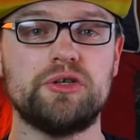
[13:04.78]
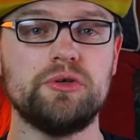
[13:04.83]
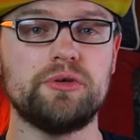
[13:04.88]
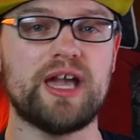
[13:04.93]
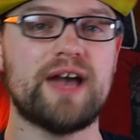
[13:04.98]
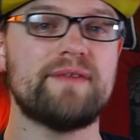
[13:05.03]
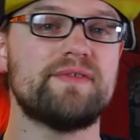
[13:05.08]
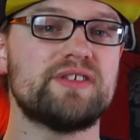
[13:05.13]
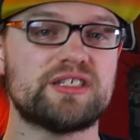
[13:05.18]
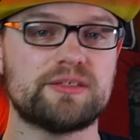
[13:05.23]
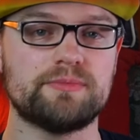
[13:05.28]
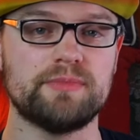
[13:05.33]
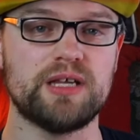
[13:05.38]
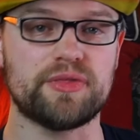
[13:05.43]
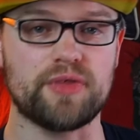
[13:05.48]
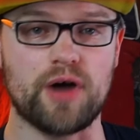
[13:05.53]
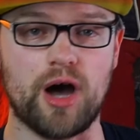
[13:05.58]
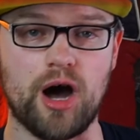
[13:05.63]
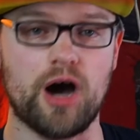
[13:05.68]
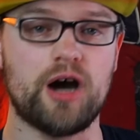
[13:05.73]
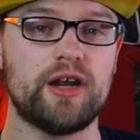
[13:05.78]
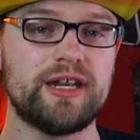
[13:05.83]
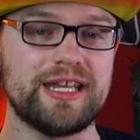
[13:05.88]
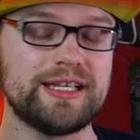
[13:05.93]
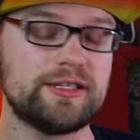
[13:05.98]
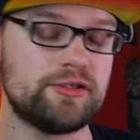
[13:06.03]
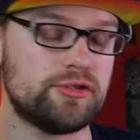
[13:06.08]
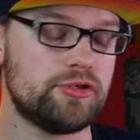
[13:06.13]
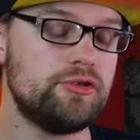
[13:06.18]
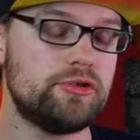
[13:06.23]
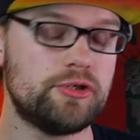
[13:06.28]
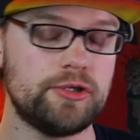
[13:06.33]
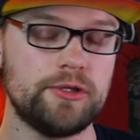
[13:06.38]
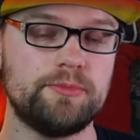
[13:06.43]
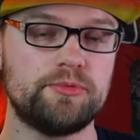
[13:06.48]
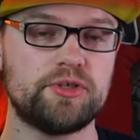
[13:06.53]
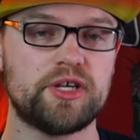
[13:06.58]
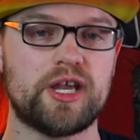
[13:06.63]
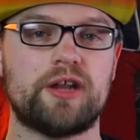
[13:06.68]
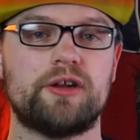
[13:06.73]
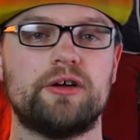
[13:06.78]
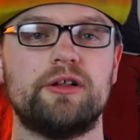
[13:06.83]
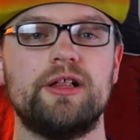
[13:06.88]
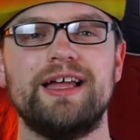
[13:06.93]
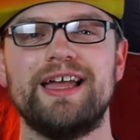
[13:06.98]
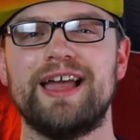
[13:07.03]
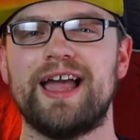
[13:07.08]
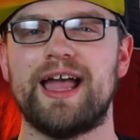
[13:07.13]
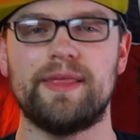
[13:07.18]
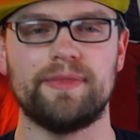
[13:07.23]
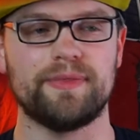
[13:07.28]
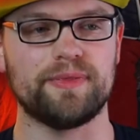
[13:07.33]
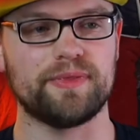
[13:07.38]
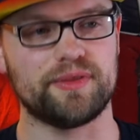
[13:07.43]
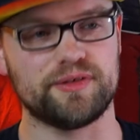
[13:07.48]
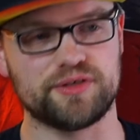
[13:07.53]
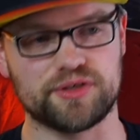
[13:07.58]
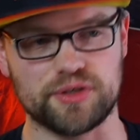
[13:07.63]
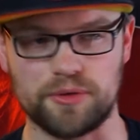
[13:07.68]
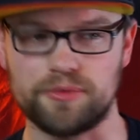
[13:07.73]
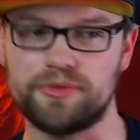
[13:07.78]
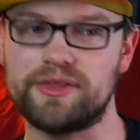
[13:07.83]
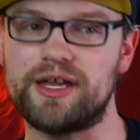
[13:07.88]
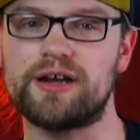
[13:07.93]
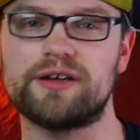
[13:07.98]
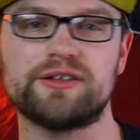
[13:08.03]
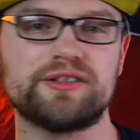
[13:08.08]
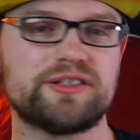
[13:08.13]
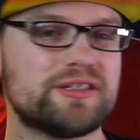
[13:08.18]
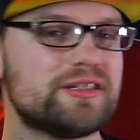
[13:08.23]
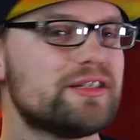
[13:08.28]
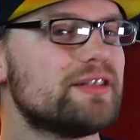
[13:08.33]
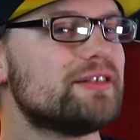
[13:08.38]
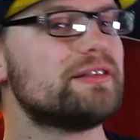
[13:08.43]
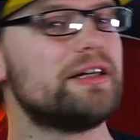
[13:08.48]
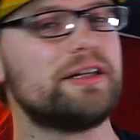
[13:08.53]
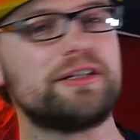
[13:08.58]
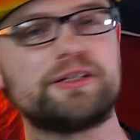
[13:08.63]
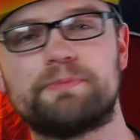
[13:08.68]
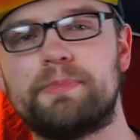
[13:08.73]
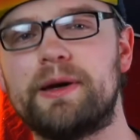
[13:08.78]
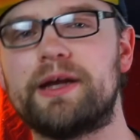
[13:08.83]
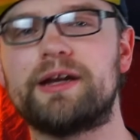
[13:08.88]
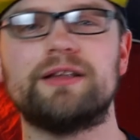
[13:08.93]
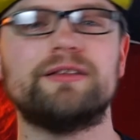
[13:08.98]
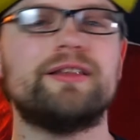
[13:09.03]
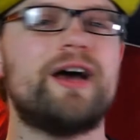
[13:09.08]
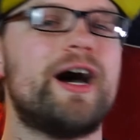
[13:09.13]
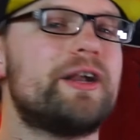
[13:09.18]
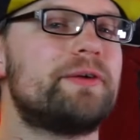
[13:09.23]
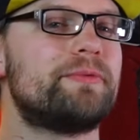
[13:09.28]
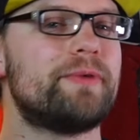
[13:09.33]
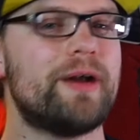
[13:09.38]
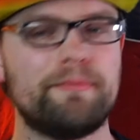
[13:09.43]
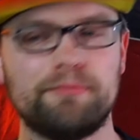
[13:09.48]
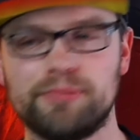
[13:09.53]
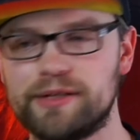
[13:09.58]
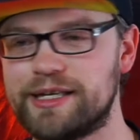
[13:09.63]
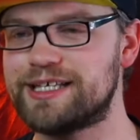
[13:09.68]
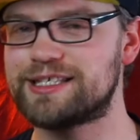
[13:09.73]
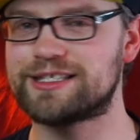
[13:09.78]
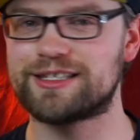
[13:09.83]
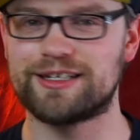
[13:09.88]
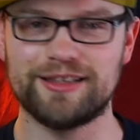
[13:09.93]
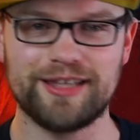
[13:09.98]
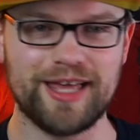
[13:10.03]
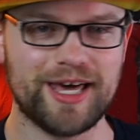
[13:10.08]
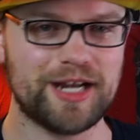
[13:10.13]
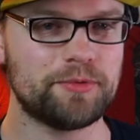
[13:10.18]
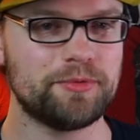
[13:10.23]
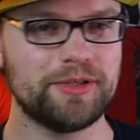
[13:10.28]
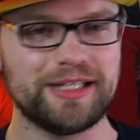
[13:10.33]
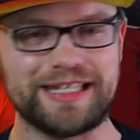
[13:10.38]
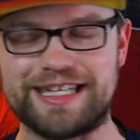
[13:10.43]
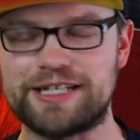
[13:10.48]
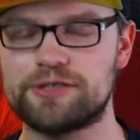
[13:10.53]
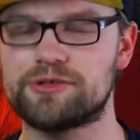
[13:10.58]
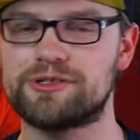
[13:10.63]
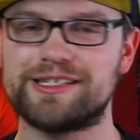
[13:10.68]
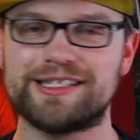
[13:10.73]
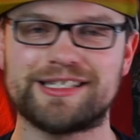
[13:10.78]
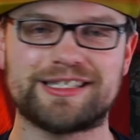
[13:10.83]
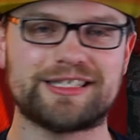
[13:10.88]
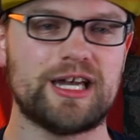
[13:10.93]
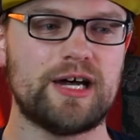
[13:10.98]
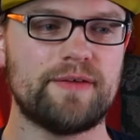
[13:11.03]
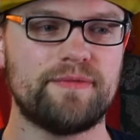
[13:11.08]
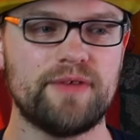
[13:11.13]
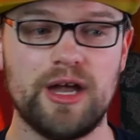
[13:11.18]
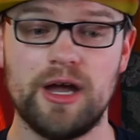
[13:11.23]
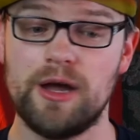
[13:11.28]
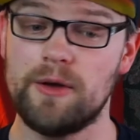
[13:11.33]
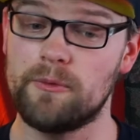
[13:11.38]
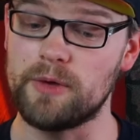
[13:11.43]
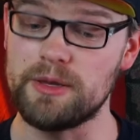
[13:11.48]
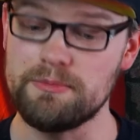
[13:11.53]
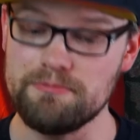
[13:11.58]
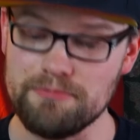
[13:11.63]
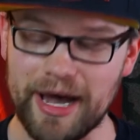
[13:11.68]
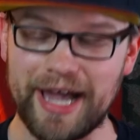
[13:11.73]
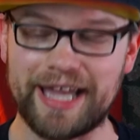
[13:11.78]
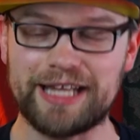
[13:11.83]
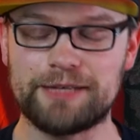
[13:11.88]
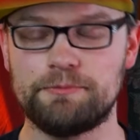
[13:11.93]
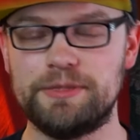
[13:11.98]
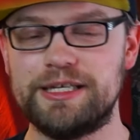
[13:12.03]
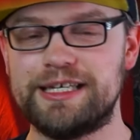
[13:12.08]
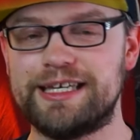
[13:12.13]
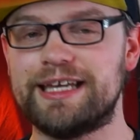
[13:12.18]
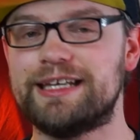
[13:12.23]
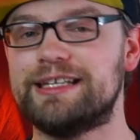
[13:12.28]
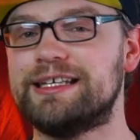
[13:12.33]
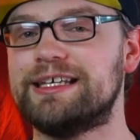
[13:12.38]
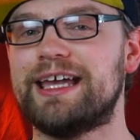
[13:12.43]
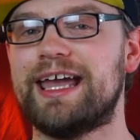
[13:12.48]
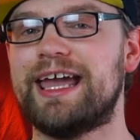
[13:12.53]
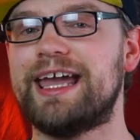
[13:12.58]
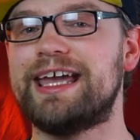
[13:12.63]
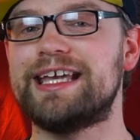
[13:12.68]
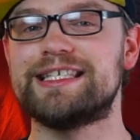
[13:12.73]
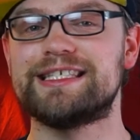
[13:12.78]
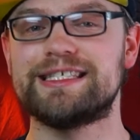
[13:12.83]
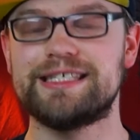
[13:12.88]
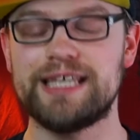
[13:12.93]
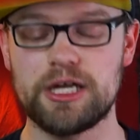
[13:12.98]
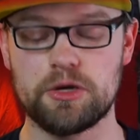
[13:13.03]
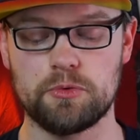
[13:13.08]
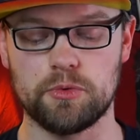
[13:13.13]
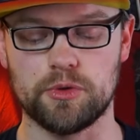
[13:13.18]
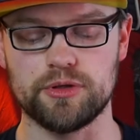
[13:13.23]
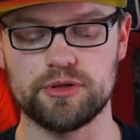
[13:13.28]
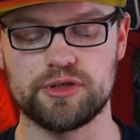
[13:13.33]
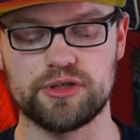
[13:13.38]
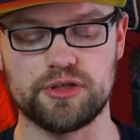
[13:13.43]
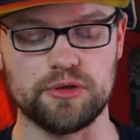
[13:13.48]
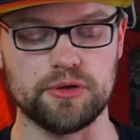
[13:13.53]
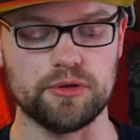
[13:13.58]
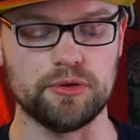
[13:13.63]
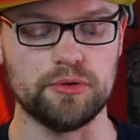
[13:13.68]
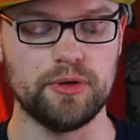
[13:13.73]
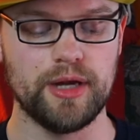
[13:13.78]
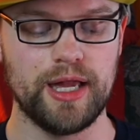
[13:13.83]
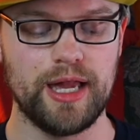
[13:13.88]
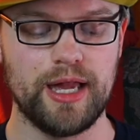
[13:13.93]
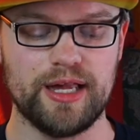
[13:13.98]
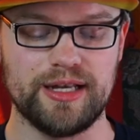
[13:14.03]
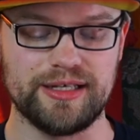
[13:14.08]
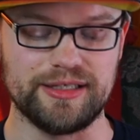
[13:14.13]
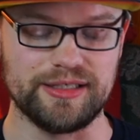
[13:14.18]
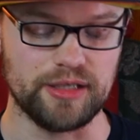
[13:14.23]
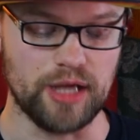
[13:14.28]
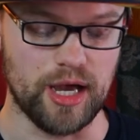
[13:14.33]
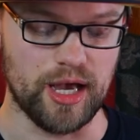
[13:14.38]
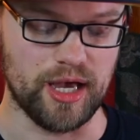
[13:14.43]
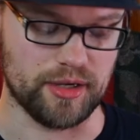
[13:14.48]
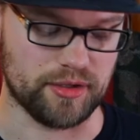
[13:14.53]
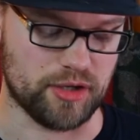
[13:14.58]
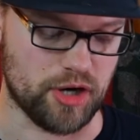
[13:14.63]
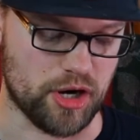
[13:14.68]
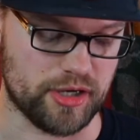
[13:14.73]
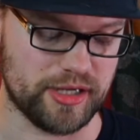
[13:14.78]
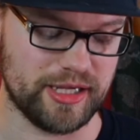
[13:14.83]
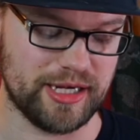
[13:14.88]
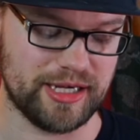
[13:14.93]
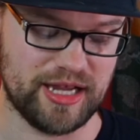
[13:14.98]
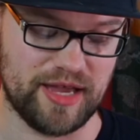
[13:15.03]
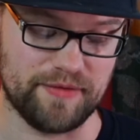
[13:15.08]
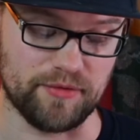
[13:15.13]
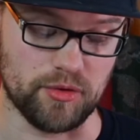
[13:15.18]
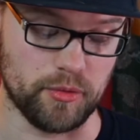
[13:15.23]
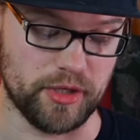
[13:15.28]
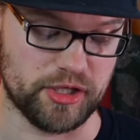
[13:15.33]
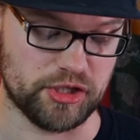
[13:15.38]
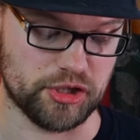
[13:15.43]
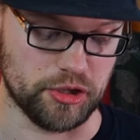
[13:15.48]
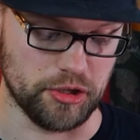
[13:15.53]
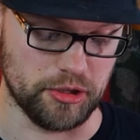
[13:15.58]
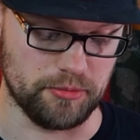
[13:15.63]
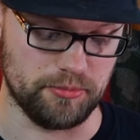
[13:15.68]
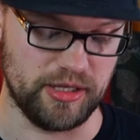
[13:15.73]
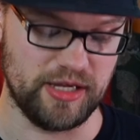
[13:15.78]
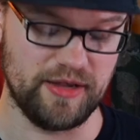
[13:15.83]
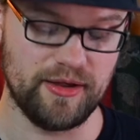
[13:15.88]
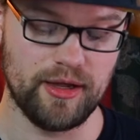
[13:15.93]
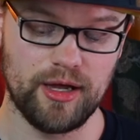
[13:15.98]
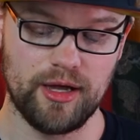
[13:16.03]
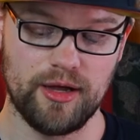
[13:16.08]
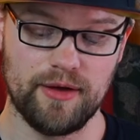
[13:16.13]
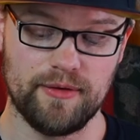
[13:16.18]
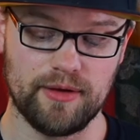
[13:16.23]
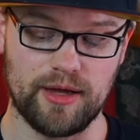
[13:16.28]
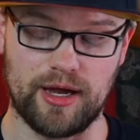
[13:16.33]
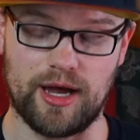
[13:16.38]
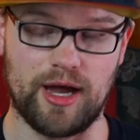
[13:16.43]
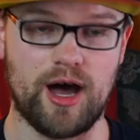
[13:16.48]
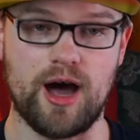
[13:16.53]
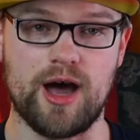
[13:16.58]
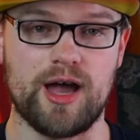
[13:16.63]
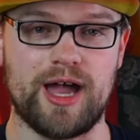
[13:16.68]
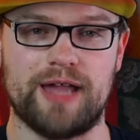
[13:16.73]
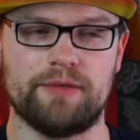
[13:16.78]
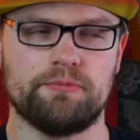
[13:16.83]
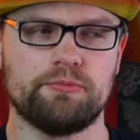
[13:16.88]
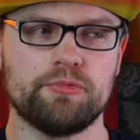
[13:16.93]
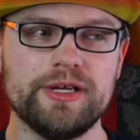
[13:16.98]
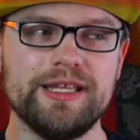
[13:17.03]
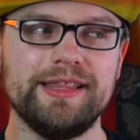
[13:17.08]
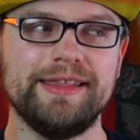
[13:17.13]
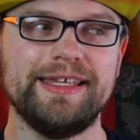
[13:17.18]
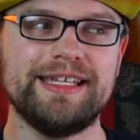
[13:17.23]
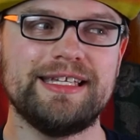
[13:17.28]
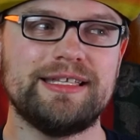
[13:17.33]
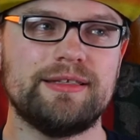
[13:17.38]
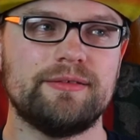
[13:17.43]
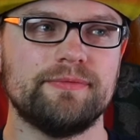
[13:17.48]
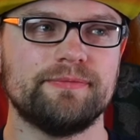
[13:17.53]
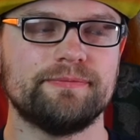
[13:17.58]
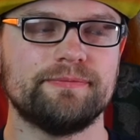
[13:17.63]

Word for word: to Kevin Smith on his YouTube channel, and so there's there's been a lot of rumblings and a lot of really interesting stuff. We might be getting a sequel to uh, Guardian Devil, which could be uh, I really.